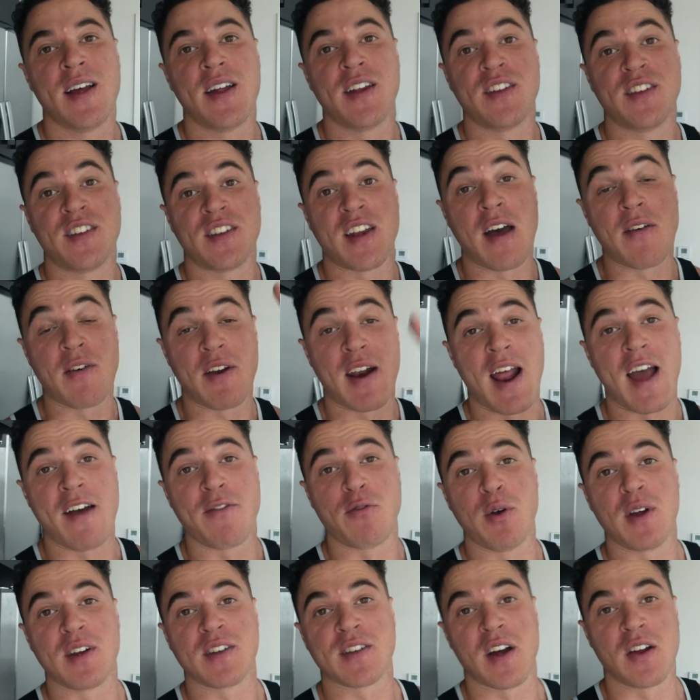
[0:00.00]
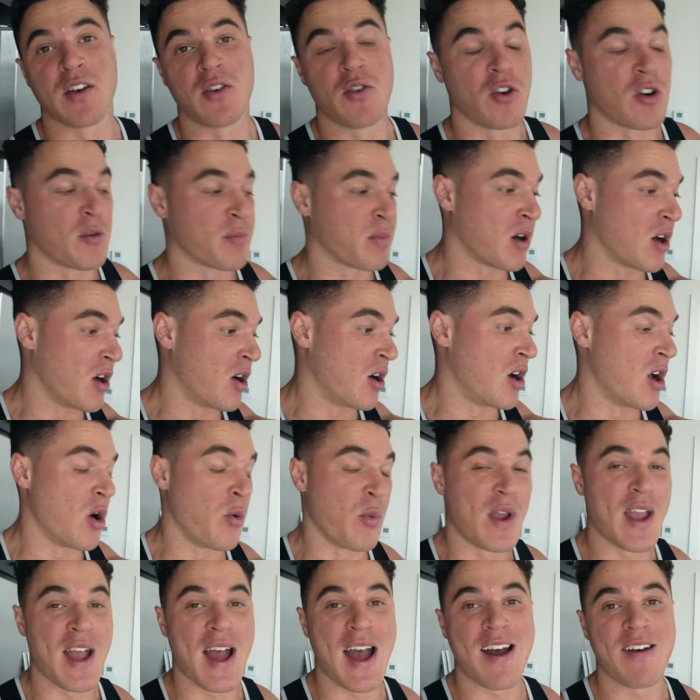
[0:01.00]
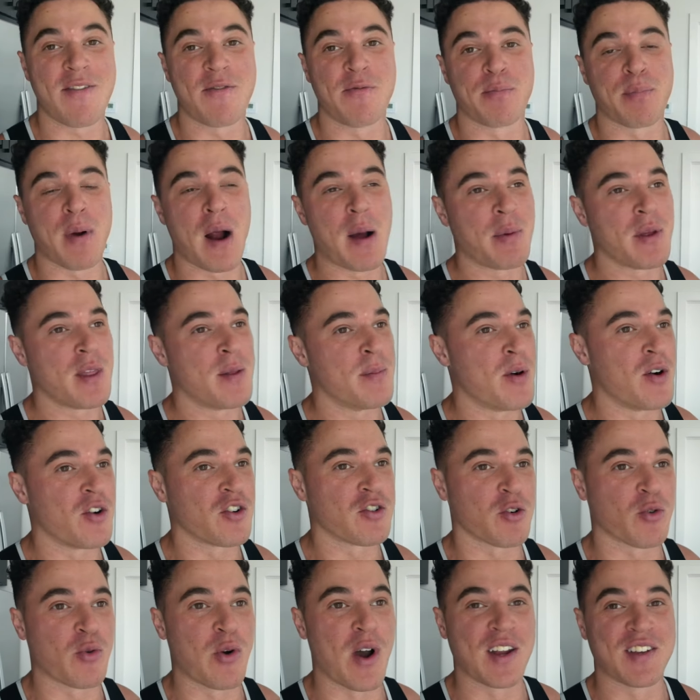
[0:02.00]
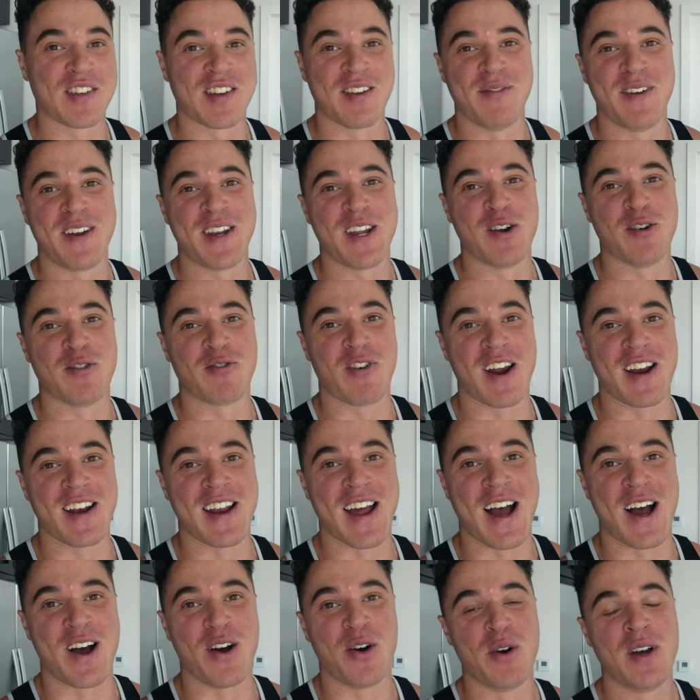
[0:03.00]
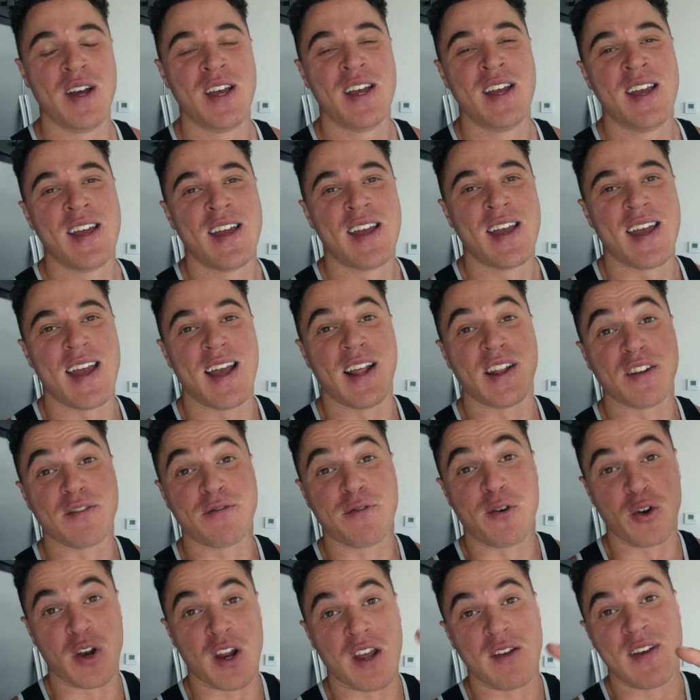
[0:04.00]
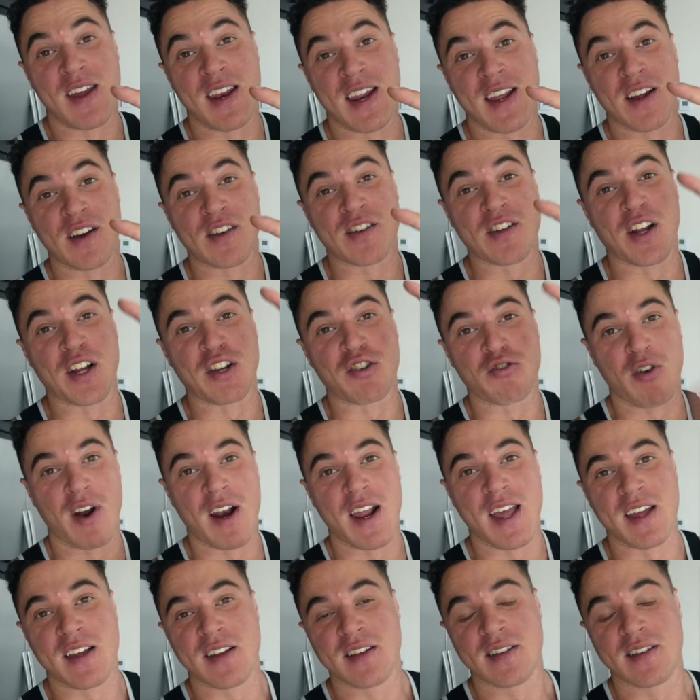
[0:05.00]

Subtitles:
7.5 weeks out New York Pro, and we have probably the most requested video right now, and it's a full day of eating, so let's run it.